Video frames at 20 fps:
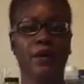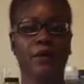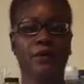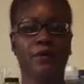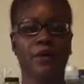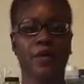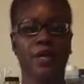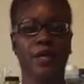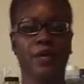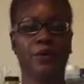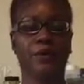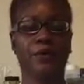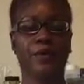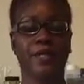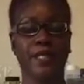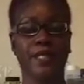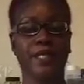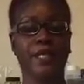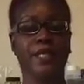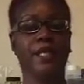
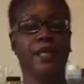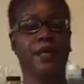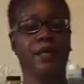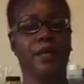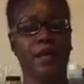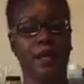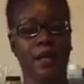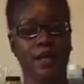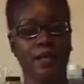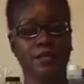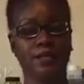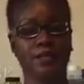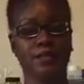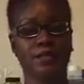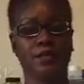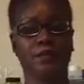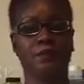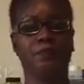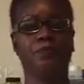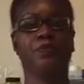
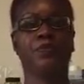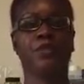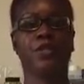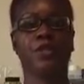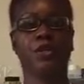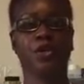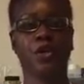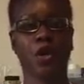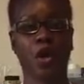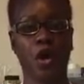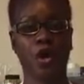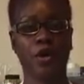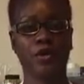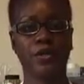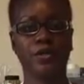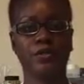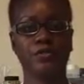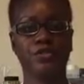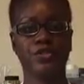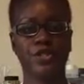Noelles
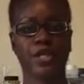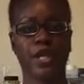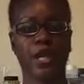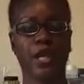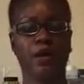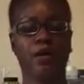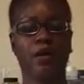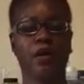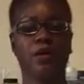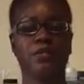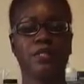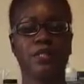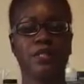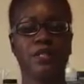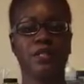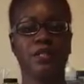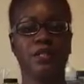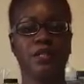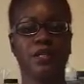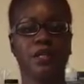Garden,
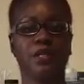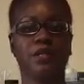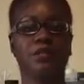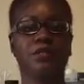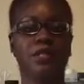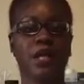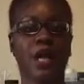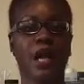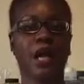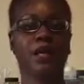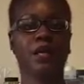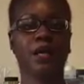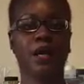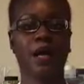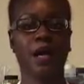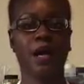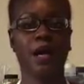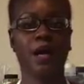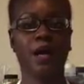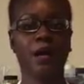
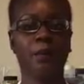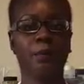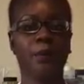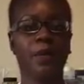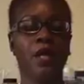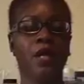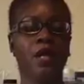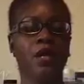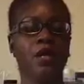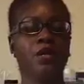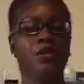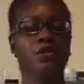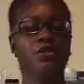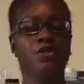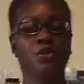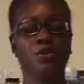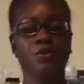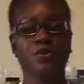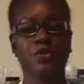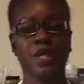GARDEN.com.
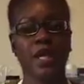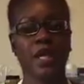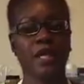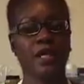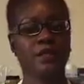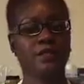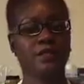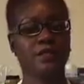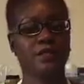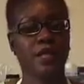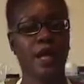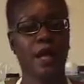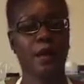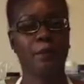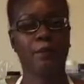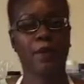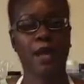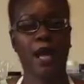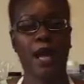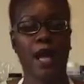Do take a
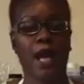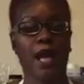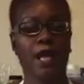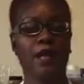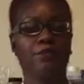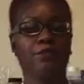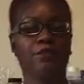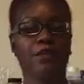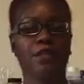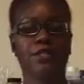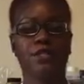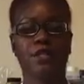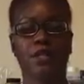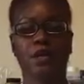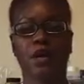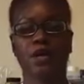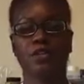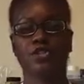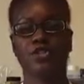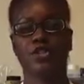stop by,
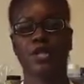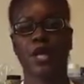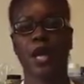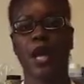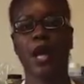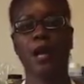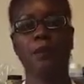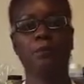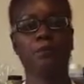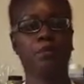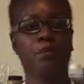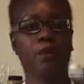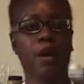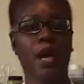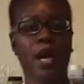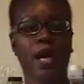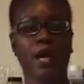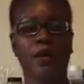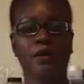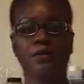visit our shop,
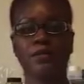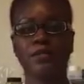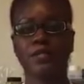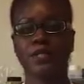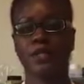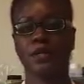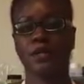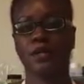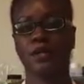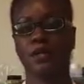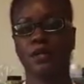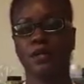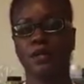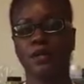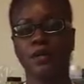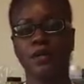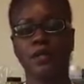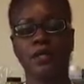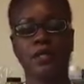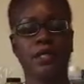browse and
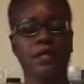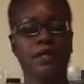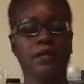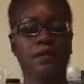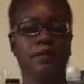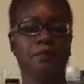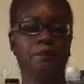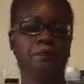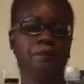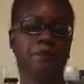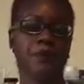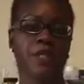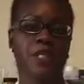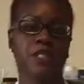look and